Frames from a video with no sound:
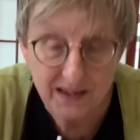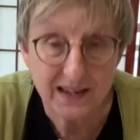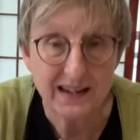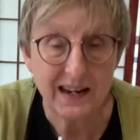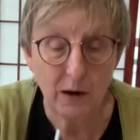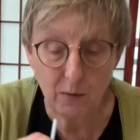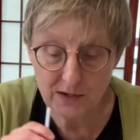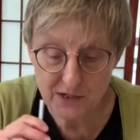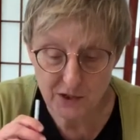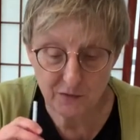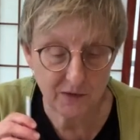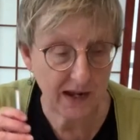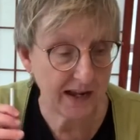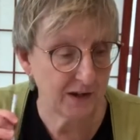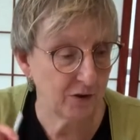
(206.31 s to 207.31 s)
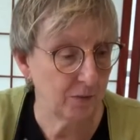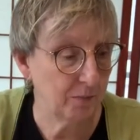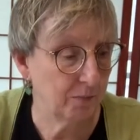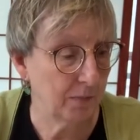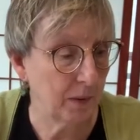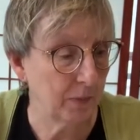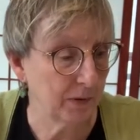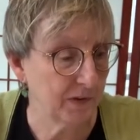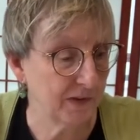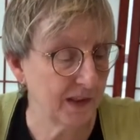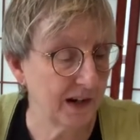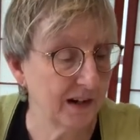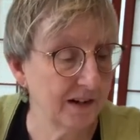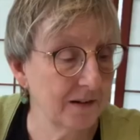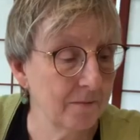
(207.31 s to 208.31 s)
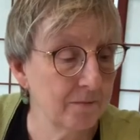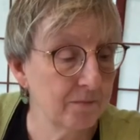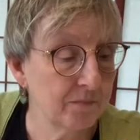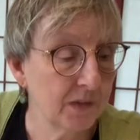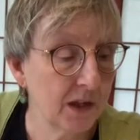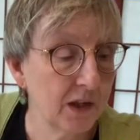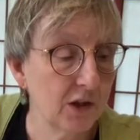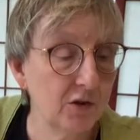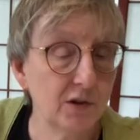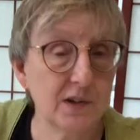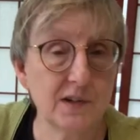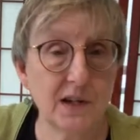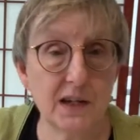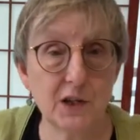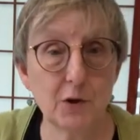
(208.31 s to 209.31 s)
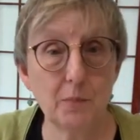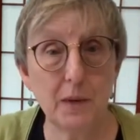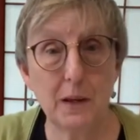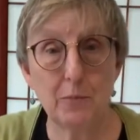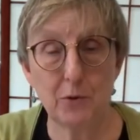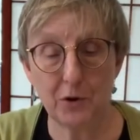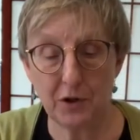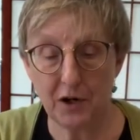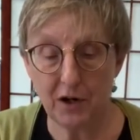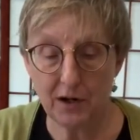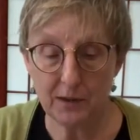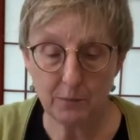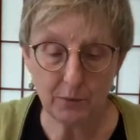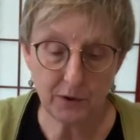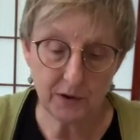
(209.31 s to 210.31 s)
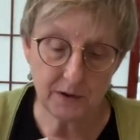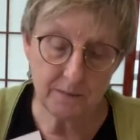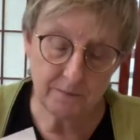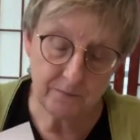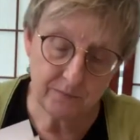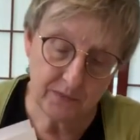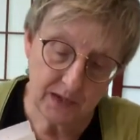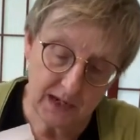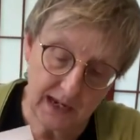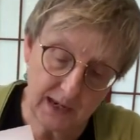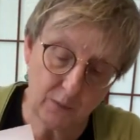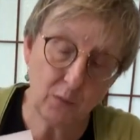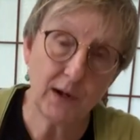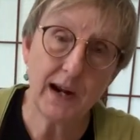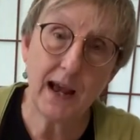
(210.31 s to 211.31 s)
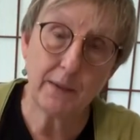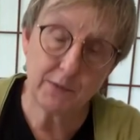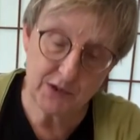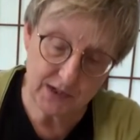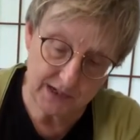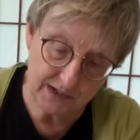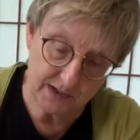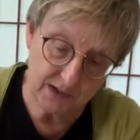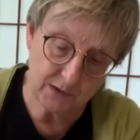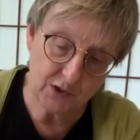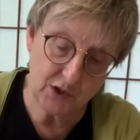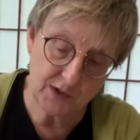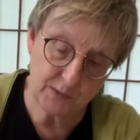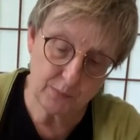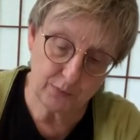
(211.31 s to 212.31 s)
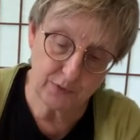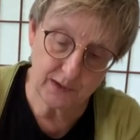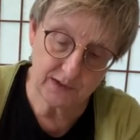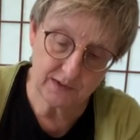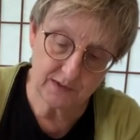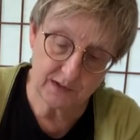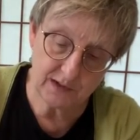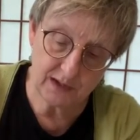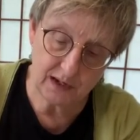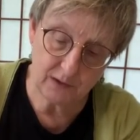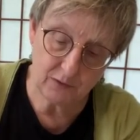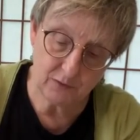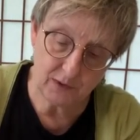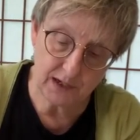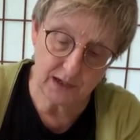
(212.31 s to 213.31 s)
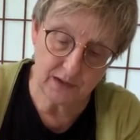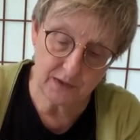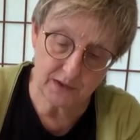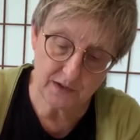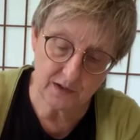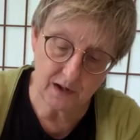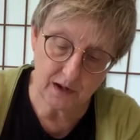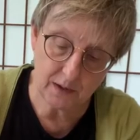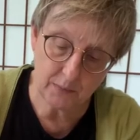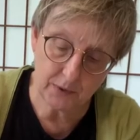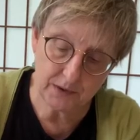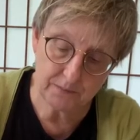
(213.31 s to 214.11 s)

Now once you've got your bubbles there, you can take your paper or cardboard, and one option is to just press it down right on the top